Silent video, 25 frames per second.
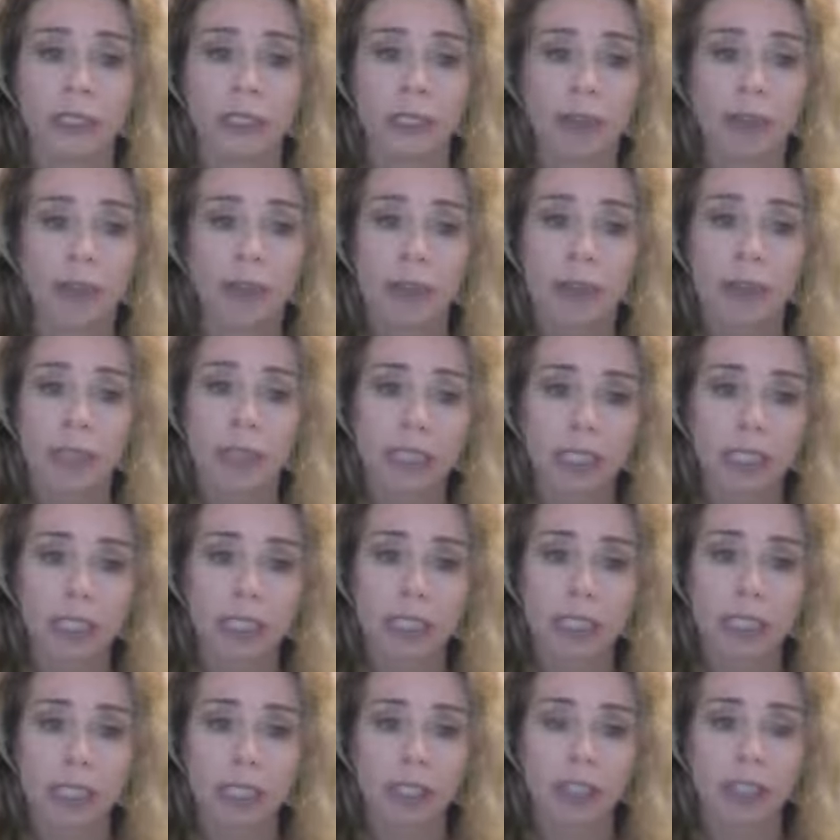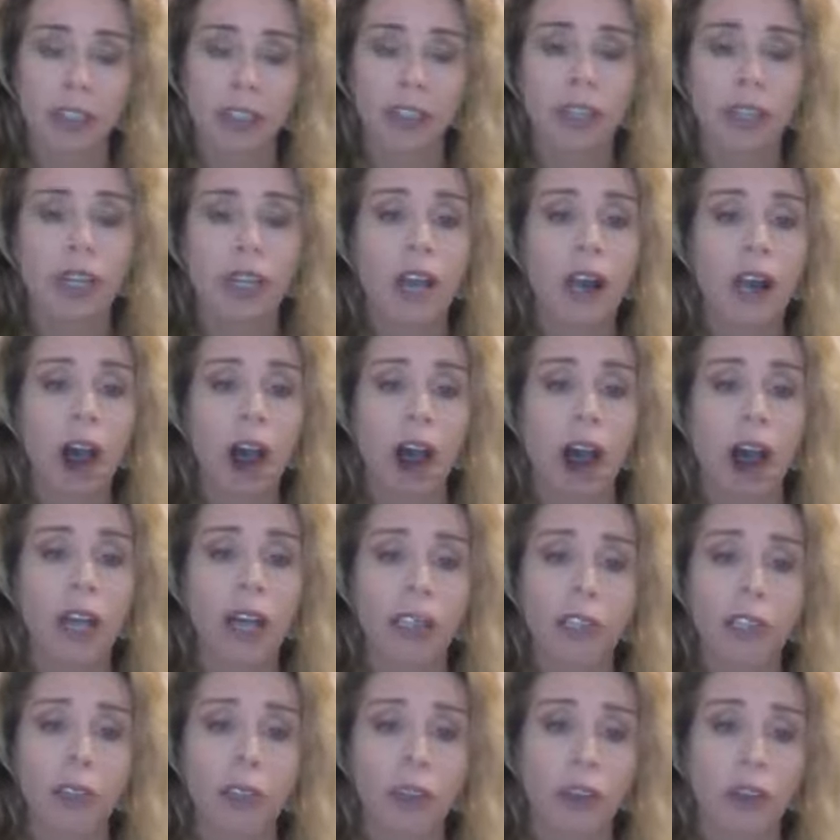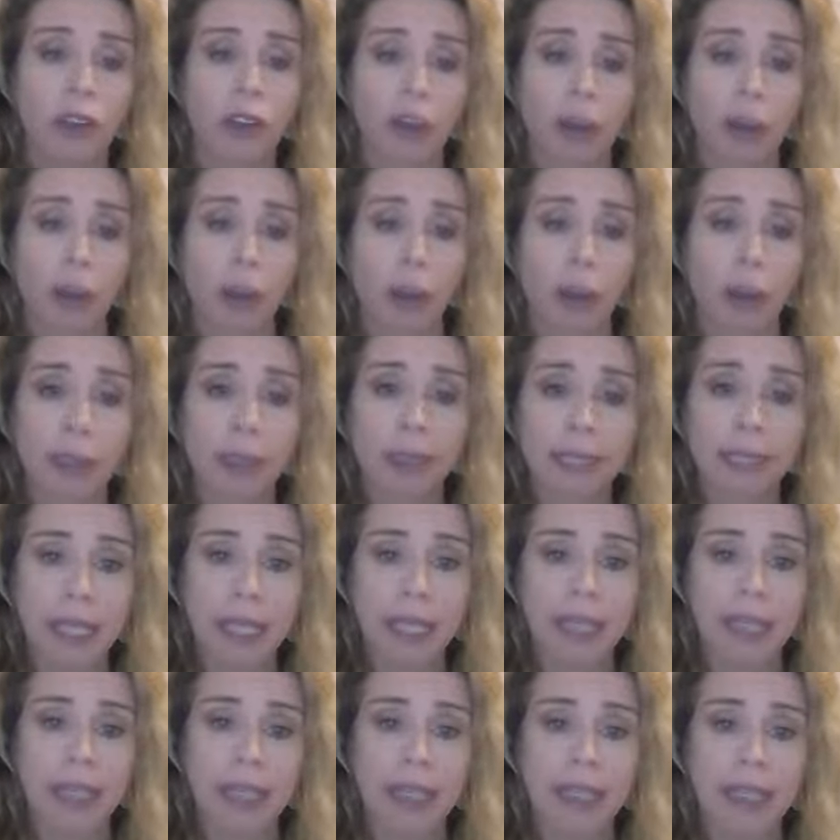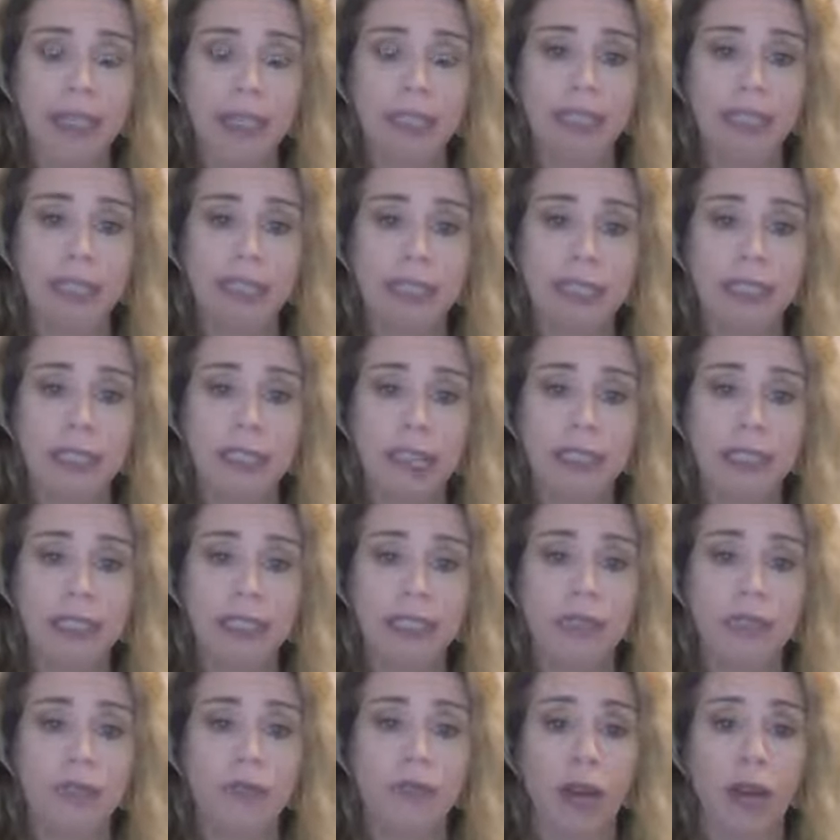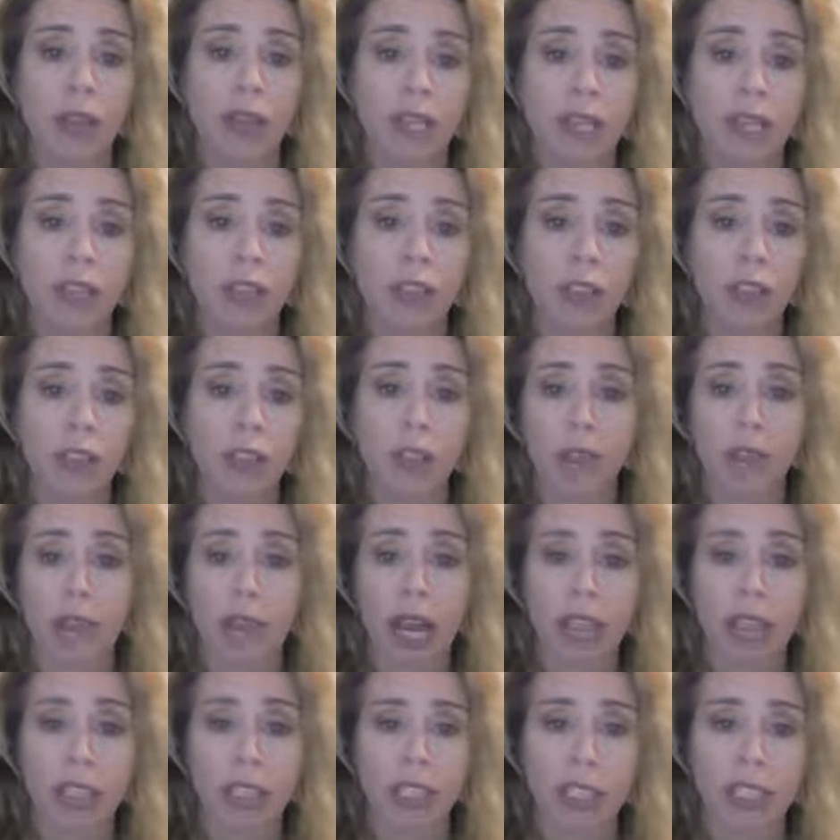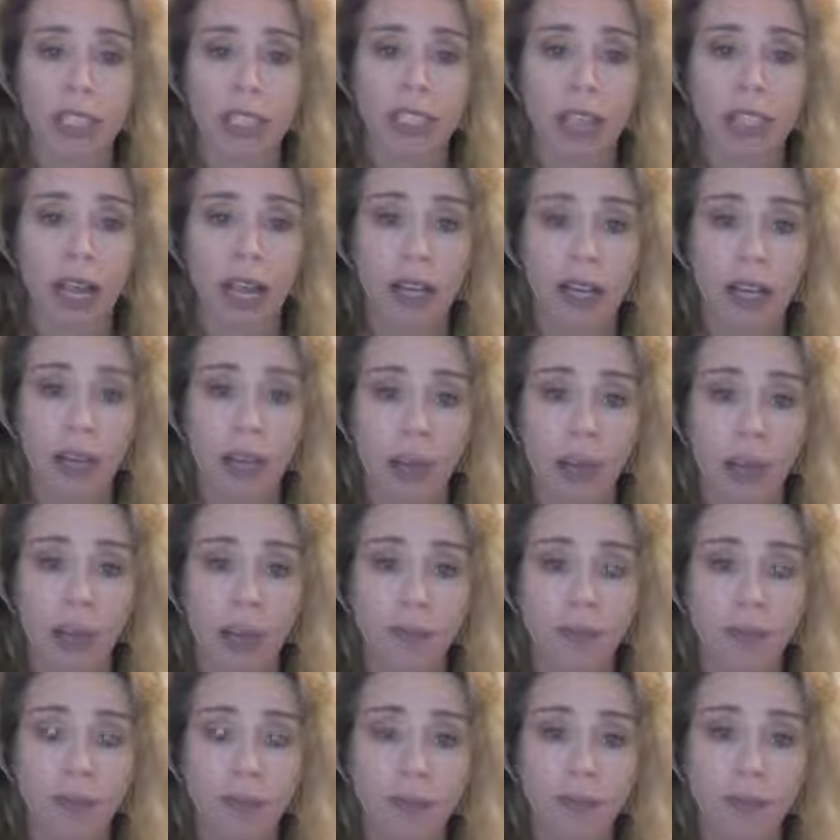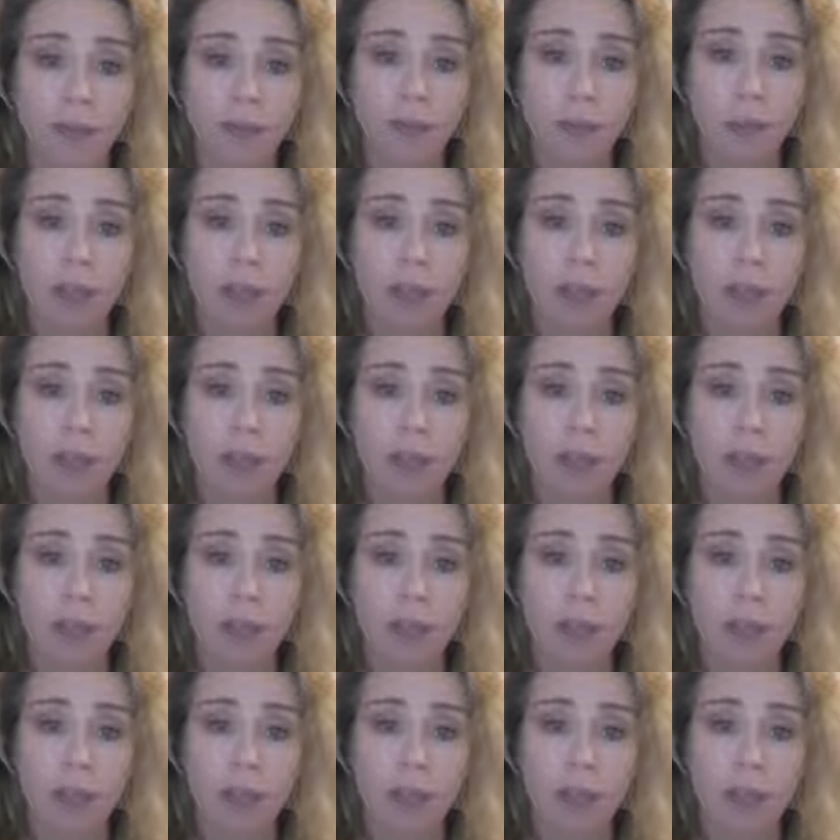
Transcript: send me a message here. Also go to my website, dsfinancialstrategies.com.